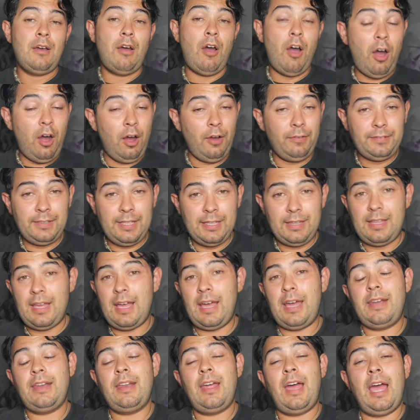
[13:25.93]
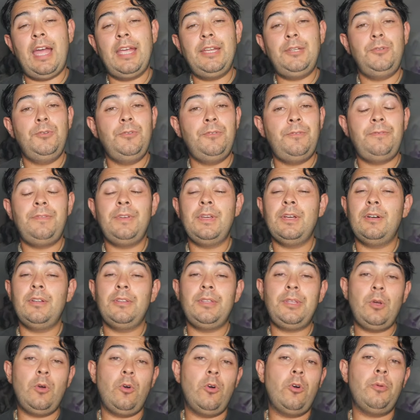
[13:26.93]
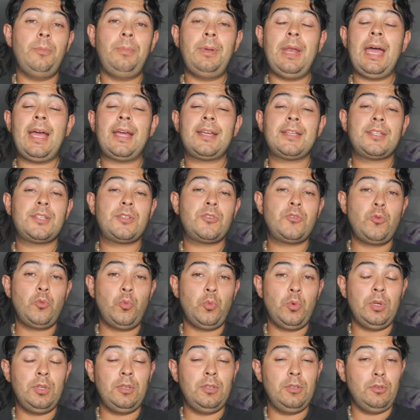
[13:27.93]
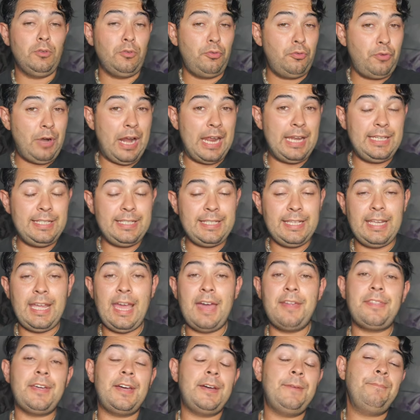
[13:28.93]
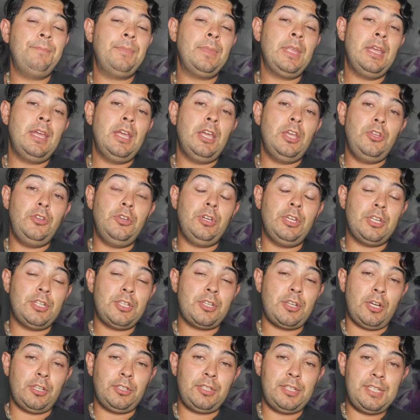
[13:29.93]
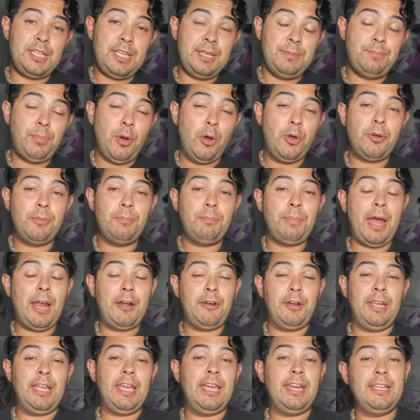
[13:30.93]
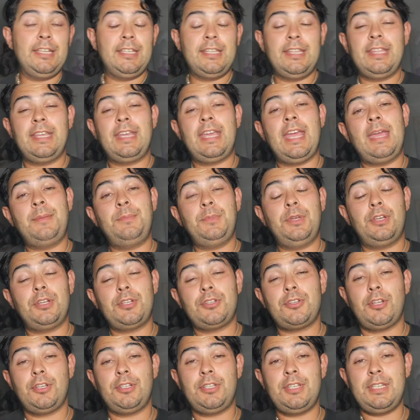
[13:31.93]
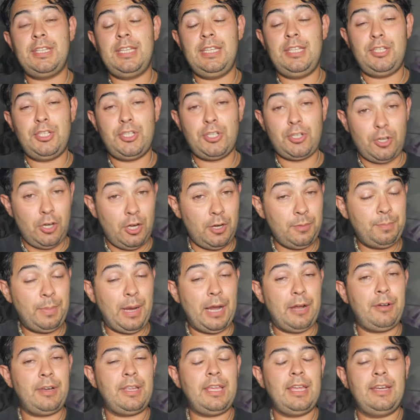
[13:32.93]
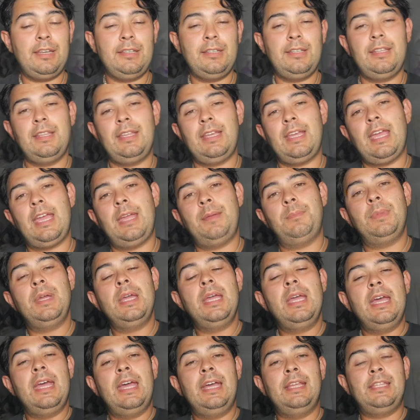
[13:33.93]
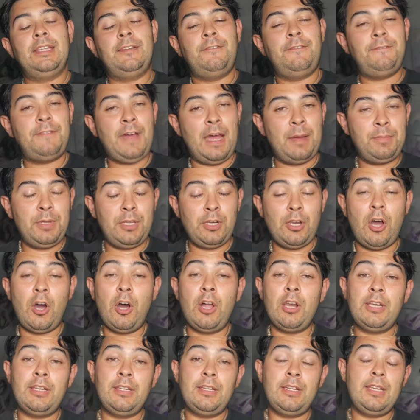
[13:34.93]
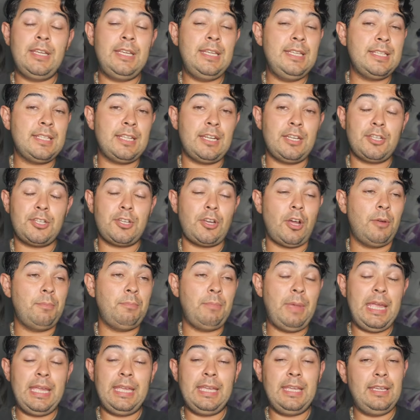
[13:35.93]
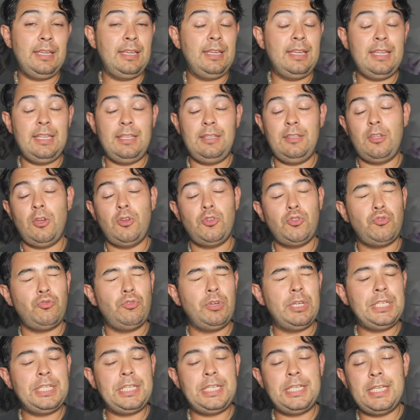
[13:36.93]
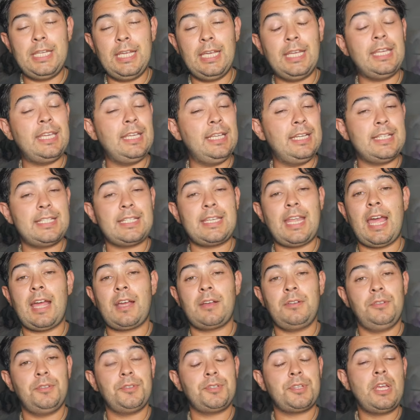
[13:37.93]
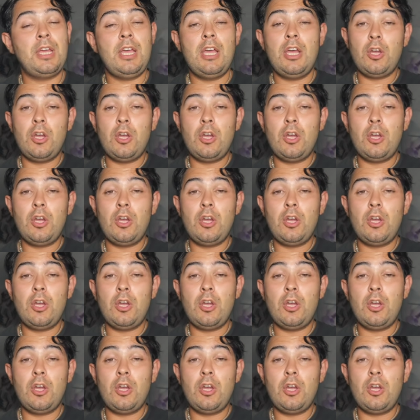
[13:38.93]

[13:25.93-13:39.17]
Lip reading: After that, I do feel the All Blacks will rally together. You're going to start to see Bowden Barrett get into the game. You're going to start to see Scott Barrett get into the game. And then Fabian Holland, he's going to start making in those ridiculous tackles,